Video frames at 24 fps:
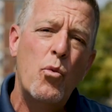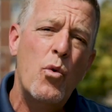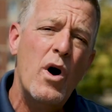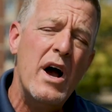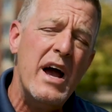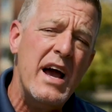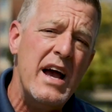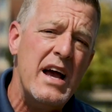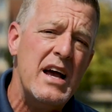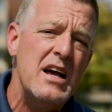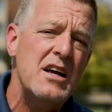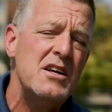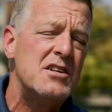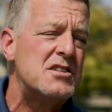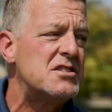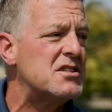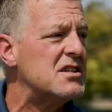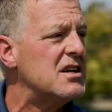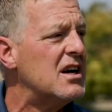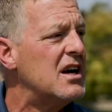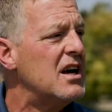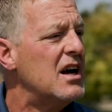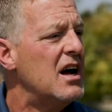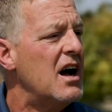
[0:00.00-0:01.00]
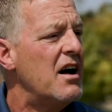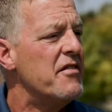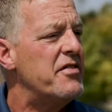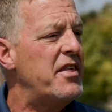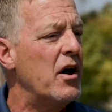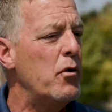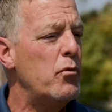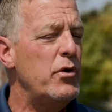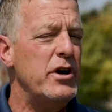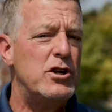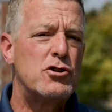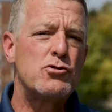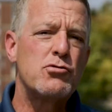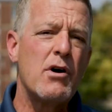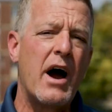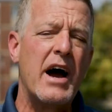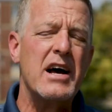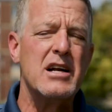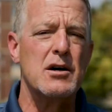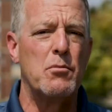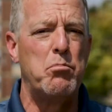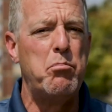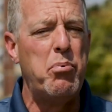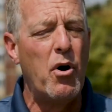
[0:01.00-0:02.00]
ways that we
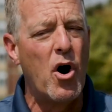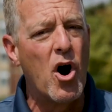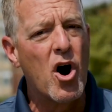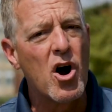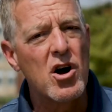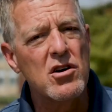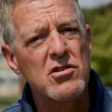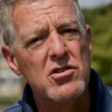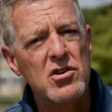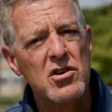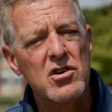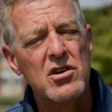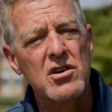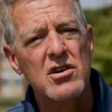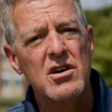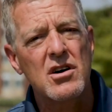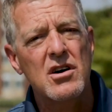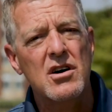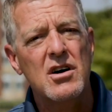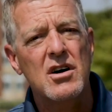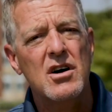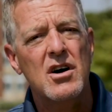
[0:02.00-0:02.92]
try to partner